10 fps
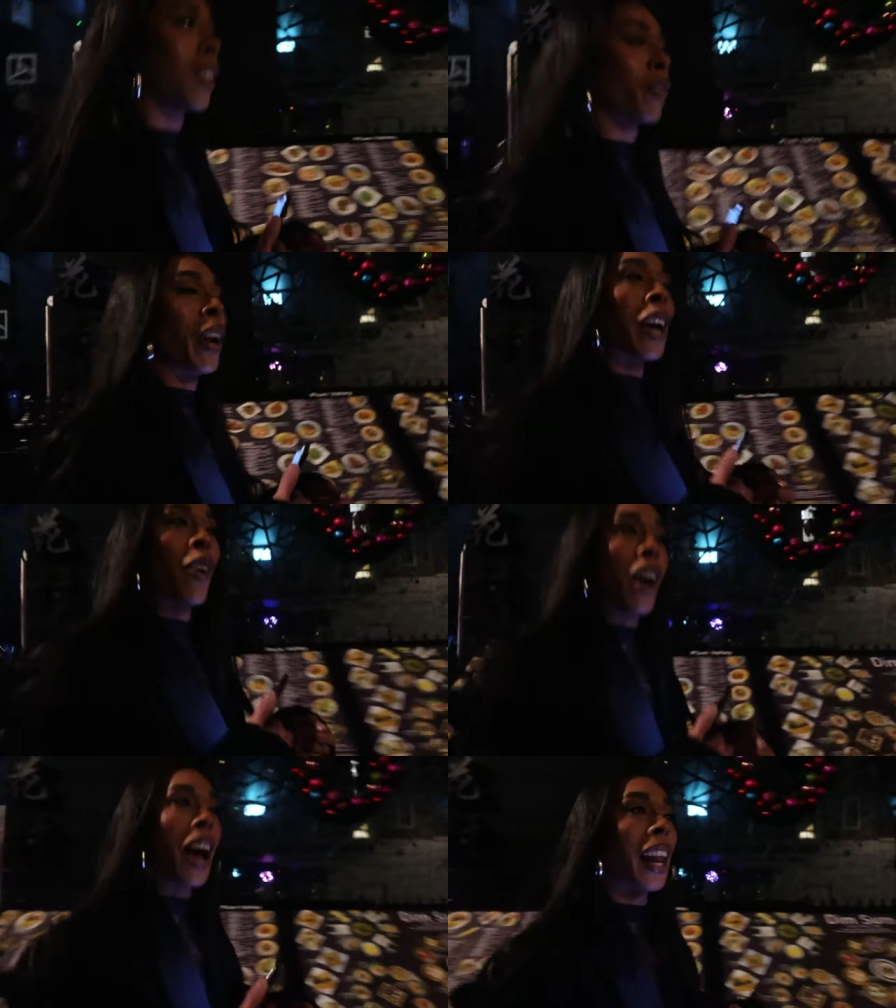When I
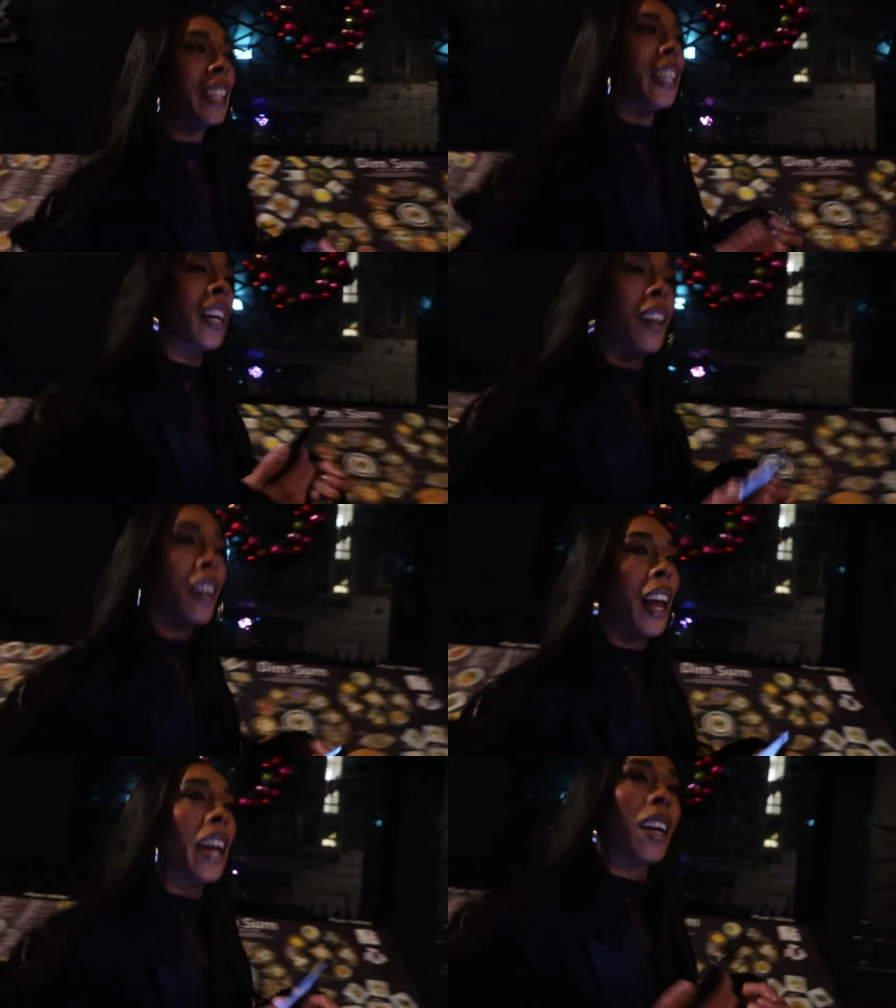go out, I like to hear
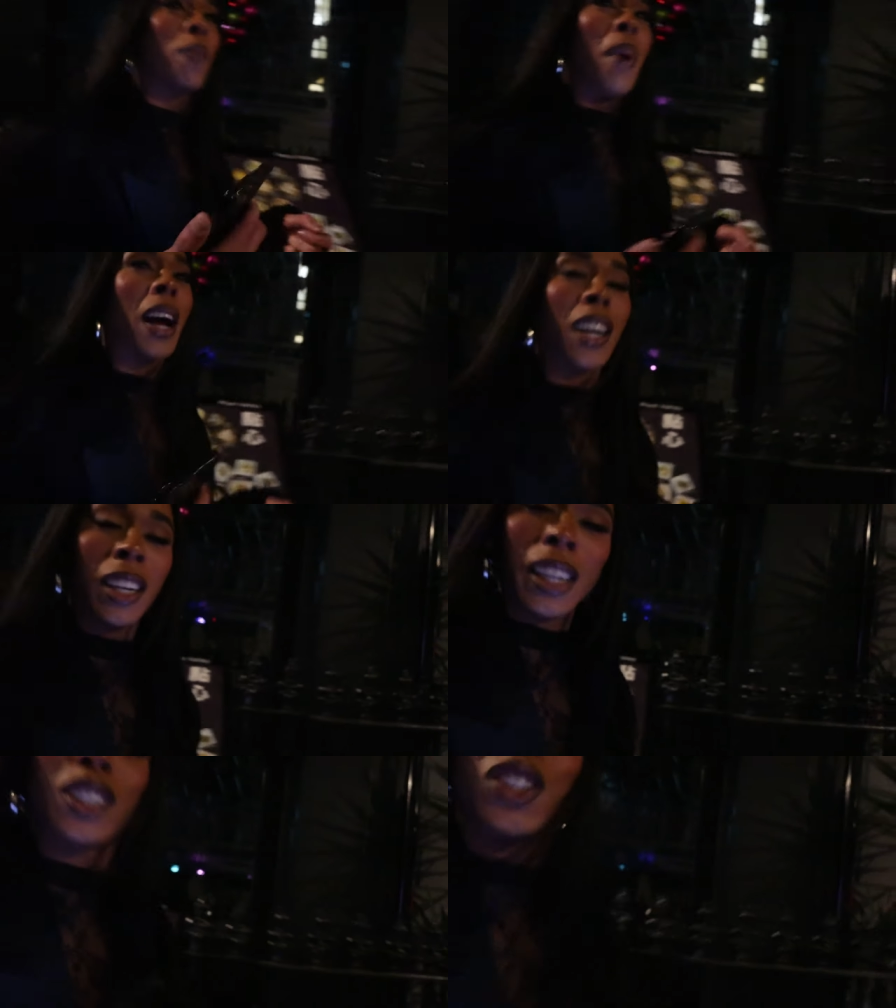like my
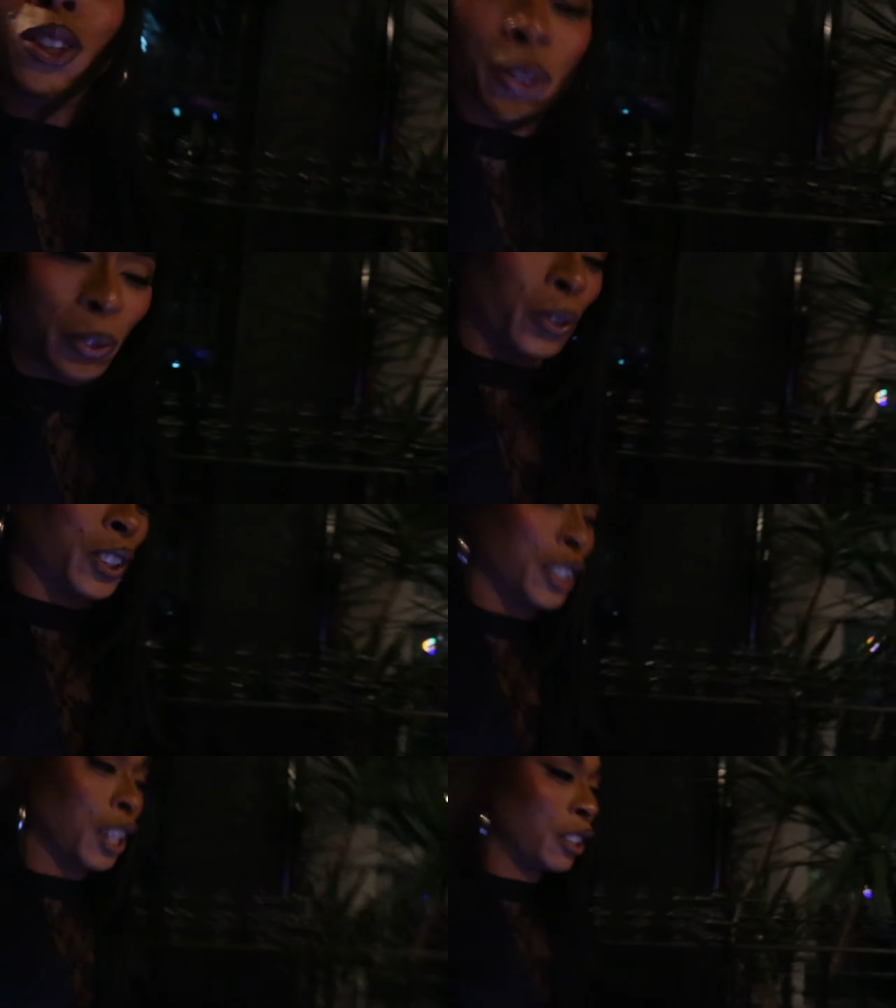good
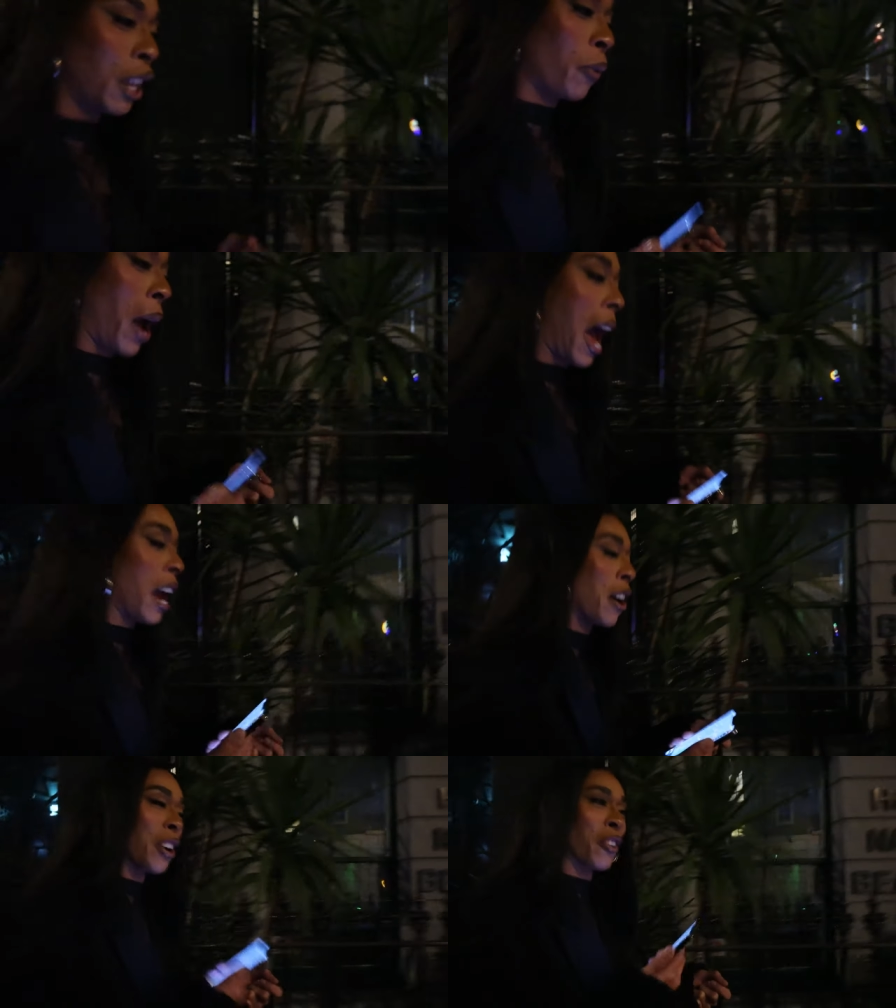tunes that I
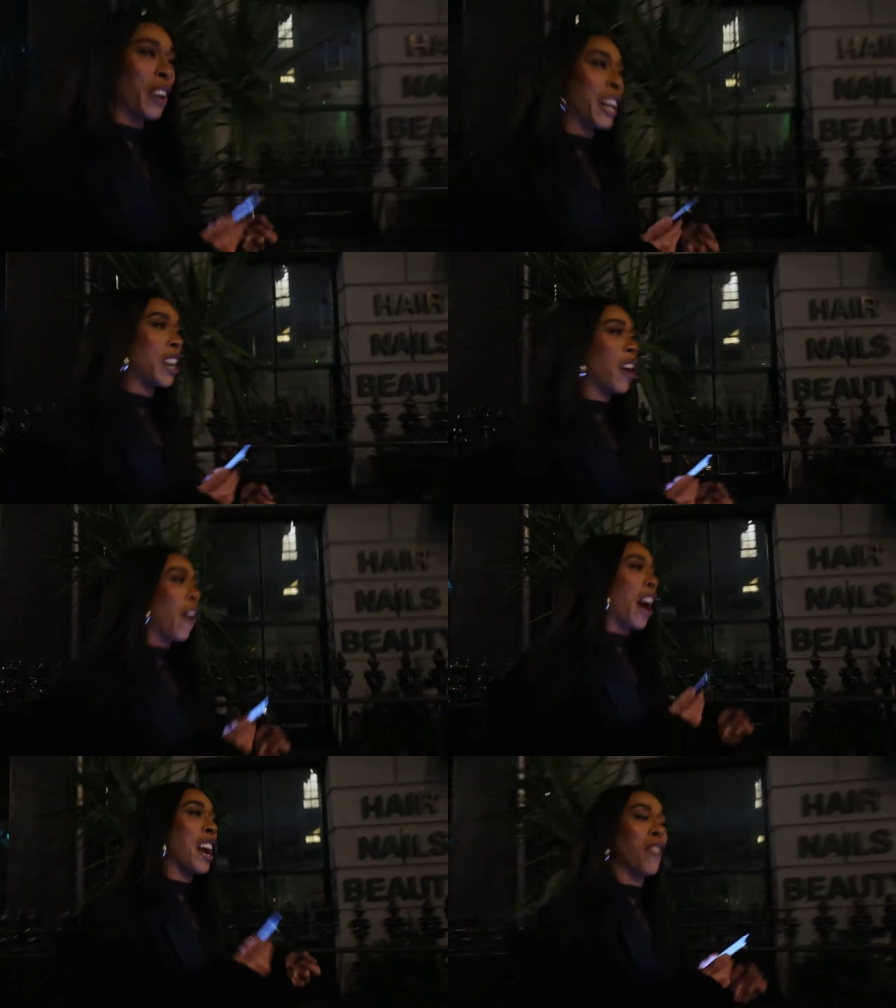hear on the radio,
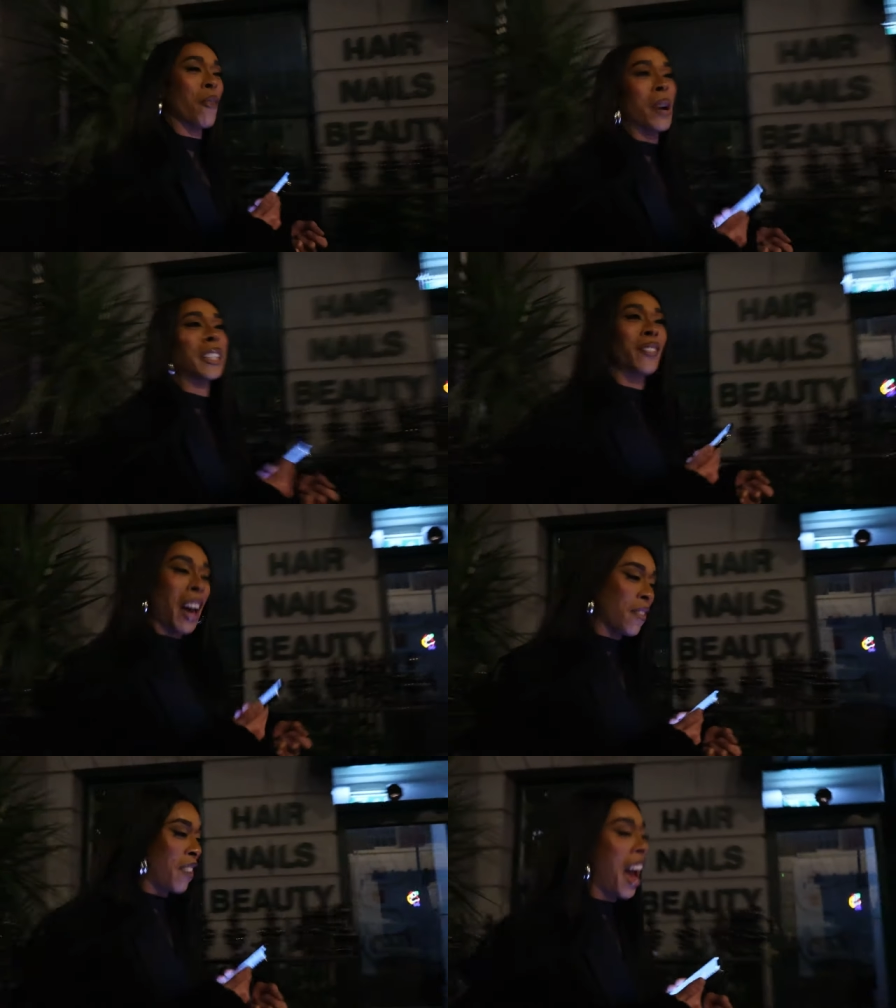I hear on my
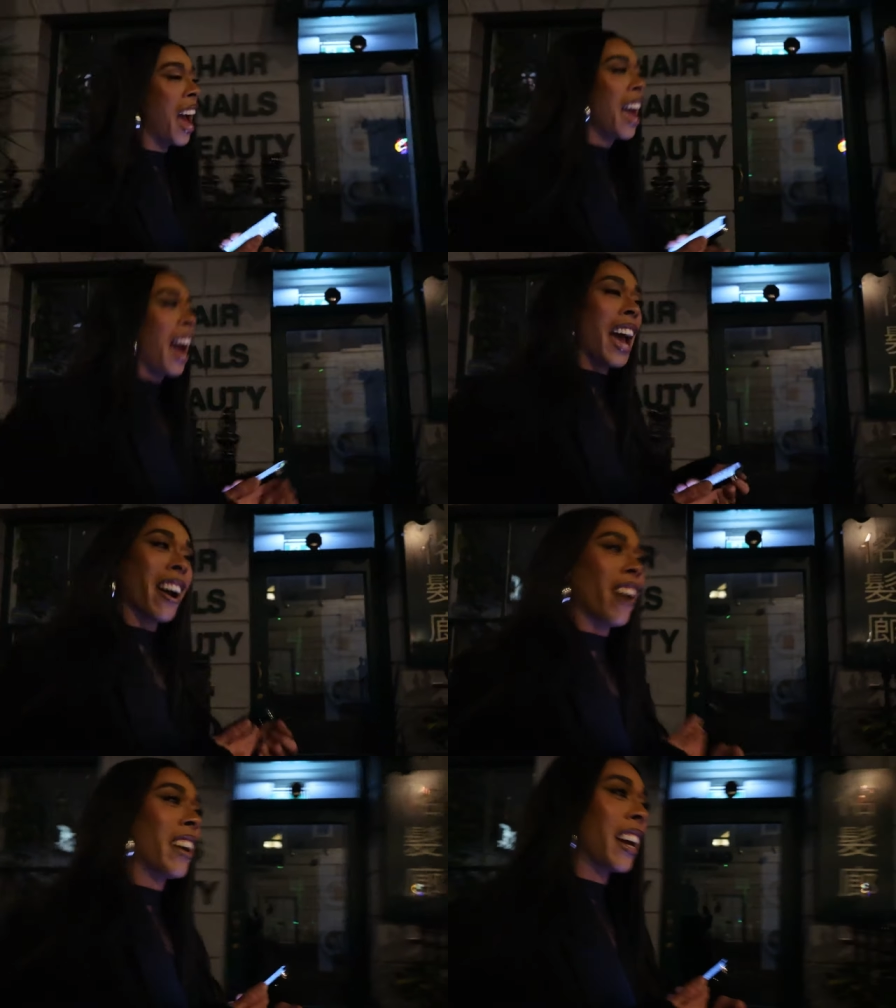Spotify, I hear
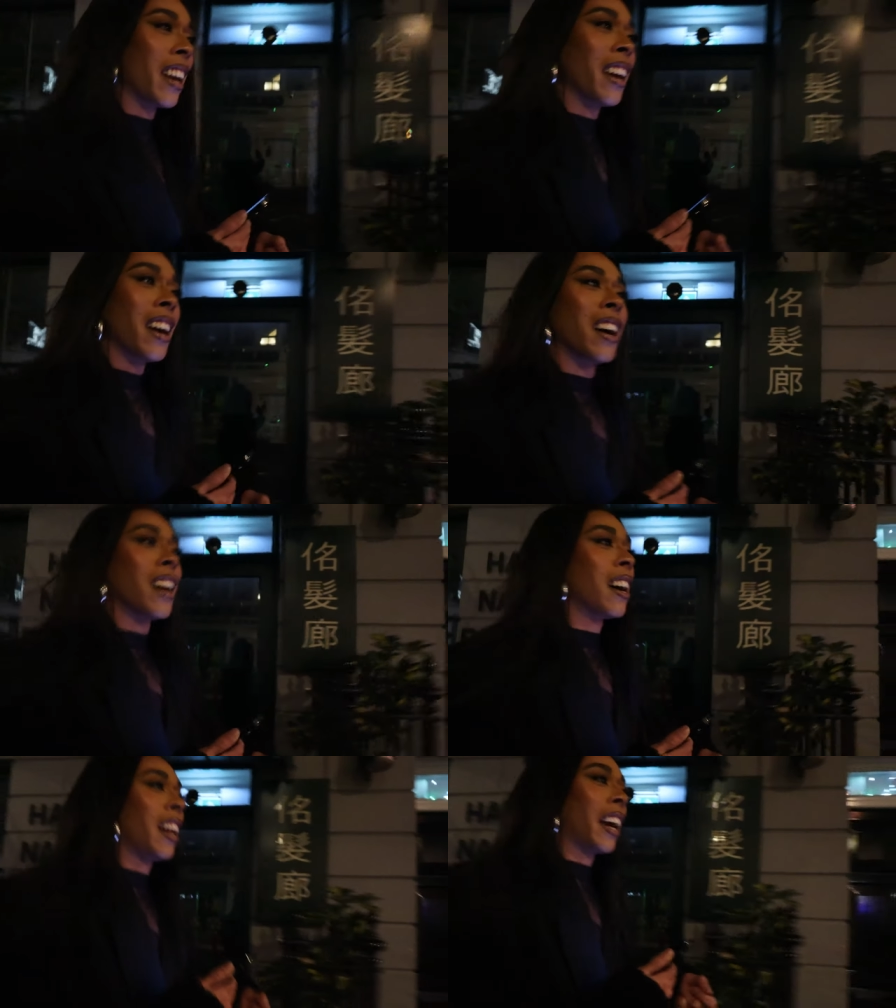on it.
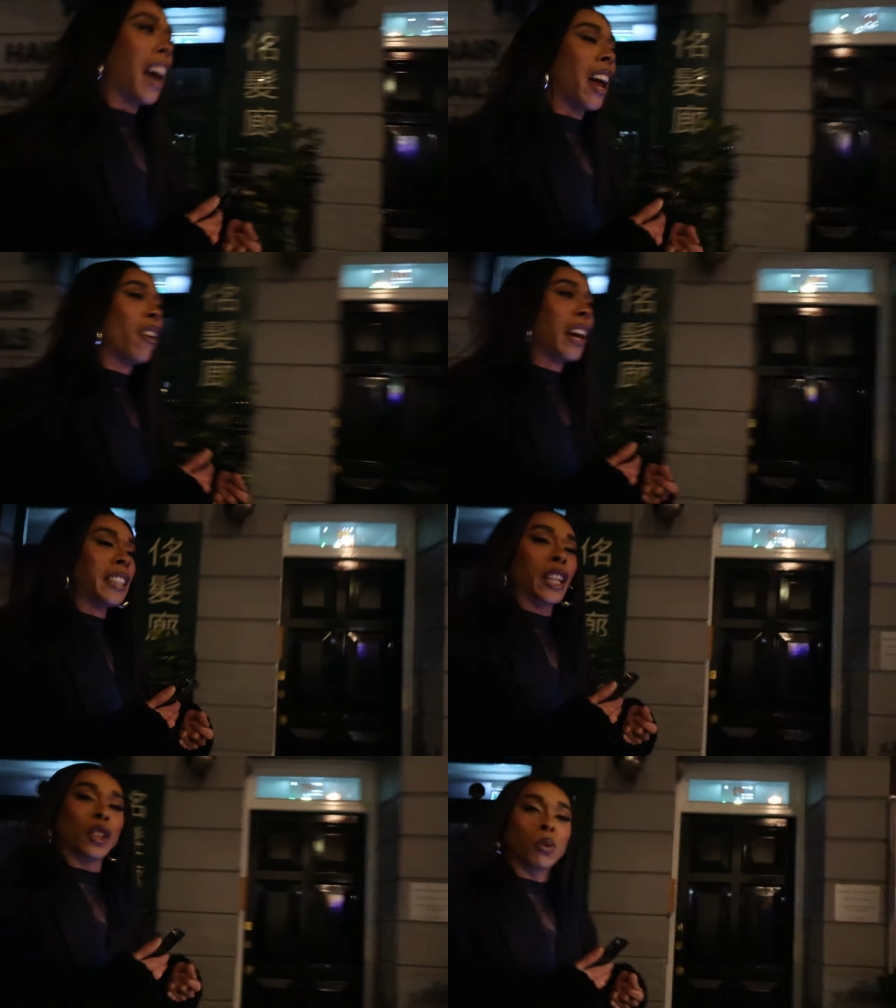Like I don't like that.